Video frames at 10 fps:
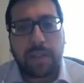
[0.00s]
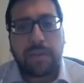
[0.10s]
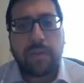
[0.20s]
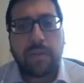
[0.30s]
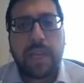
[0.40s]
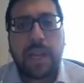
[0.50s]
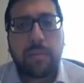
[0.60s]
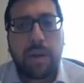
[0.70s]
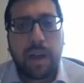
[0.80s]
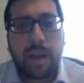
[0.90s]
if you said a
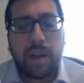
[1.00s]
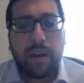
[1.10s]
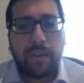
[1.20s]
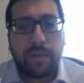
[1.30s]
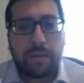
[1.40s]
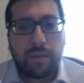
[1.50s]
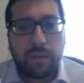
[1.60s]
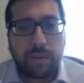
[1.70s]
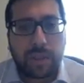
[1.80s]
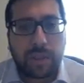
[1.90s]
bracha on
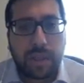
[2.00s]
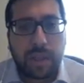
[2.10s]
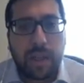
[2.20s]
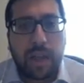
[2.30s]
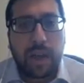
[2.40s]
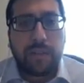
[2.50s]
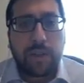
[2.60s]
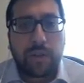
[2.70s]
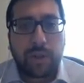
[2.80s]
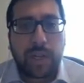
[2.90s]
fruits of
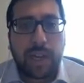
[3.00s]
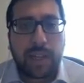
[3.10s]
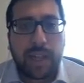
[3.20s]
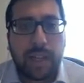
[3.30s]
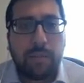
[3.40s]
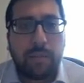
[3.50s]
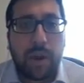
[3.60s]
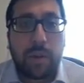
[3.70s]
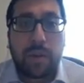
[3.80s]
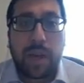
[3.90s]
the tree ha'ilan,
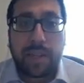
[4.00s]
borei pri